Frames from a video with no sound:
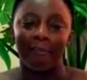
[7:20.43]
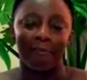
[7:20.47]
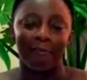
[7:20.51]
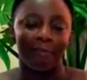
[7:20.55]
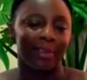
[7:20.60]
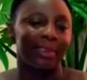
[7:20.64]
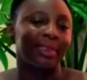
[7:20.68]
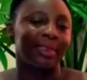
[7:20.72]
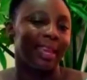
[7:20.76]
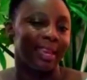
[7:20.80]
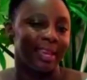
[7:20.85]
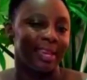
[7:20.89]

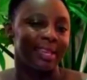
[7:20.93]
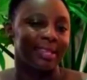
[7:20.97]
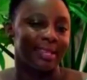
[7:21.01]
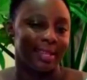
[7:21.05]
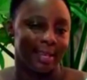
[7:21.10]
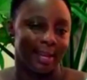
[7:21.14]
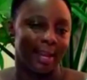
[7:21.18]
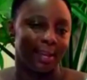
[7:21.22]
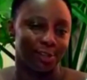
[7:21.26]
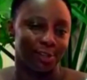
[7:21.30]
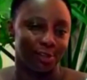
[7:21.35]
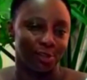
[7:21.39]
everything he
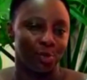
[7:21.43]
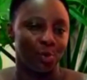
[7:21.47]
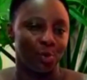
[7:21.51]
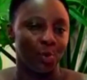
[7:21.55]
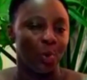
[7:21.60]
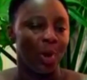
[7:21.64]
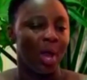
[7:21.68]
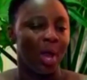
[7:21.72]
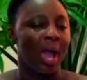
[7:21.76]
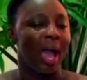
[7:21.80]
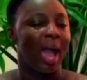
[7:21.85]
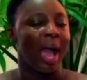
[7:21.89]
said I should
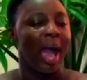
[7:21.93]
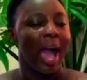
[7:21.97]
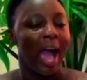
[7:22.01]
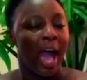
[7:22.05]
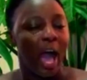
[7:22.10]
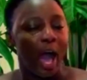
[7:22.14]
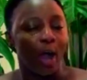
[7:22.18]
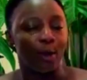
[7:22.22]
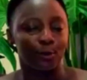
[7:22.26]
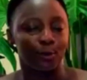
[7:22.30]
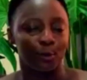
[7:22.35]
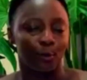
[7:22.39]
do
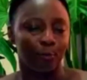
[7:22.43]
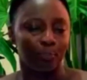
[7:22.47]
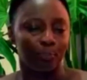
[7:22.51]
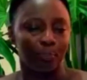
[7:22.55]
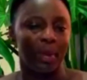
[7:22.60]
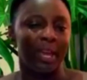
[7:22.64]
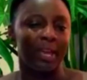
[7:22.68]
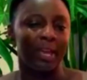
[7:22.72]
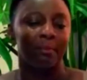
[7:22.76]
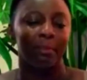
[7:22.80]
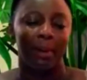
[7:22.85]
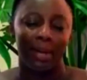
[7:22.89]
out of
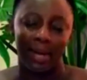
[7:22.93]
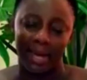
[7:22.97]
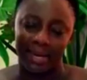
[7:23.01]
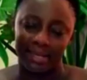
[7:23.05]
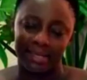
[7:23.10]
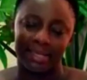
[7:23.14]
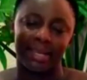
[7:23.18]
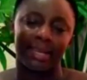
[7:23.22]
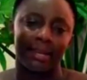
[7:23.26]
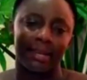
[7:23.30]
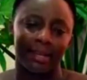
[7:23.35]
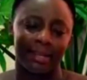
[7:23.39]
pain, but I
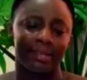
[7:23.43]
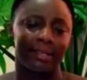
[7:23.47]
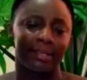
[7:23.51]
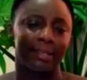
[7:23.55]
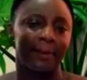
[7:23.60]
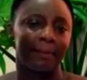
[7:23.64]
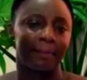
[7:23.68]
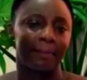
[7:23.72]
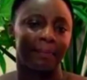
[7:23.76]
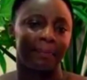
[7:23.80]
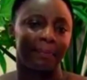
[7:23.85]
did it.